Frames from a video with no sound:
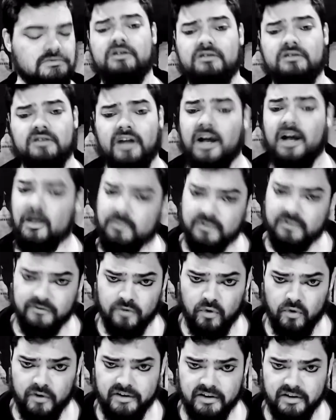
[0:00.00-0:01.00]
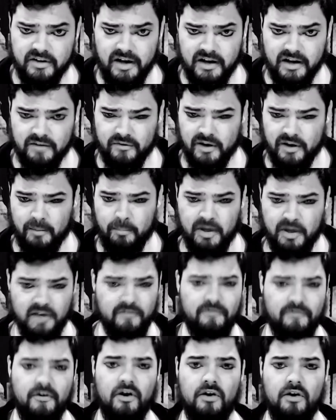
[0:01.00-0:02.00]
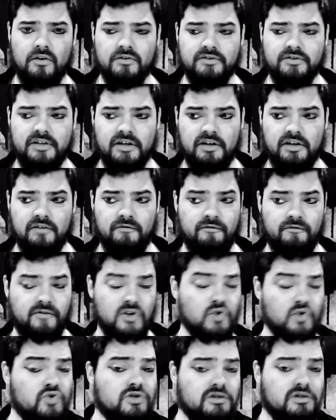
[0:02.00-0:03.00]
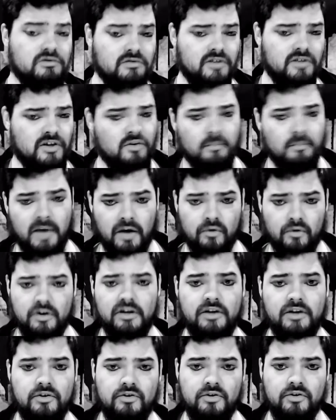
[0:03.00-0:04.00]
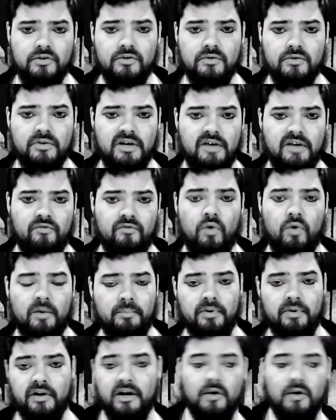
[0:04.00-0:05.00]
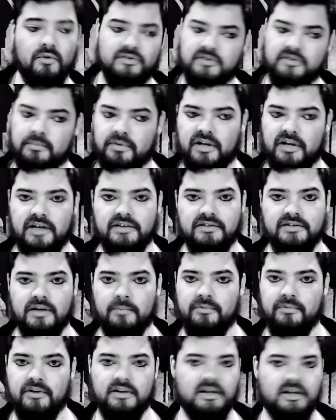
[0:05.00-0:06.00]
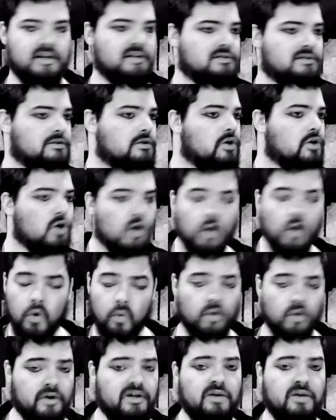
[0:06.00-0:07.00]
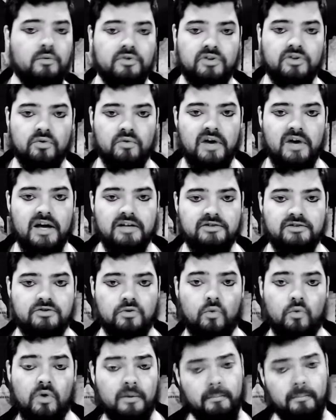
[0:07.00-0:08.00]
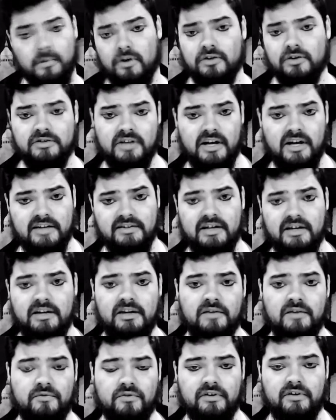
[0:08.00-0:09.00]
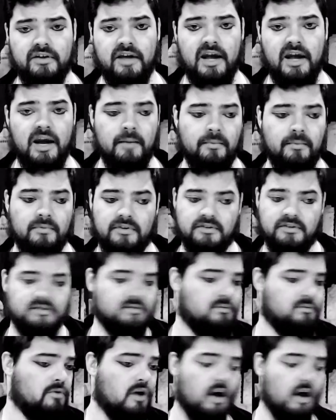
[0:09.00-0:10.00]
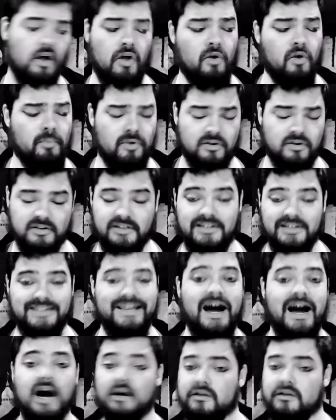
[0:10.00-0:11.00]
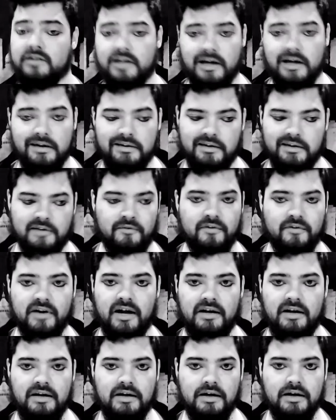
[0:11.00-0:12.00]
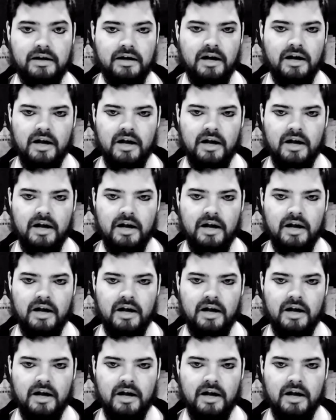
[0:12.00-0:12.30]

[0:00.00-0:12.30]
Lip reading: helps avoid a lot of like pitfalls and confusion that you might run into if one player wants to play something that isn't working with the rest, or one person has an idea for the game, the other person has an entirely different idea,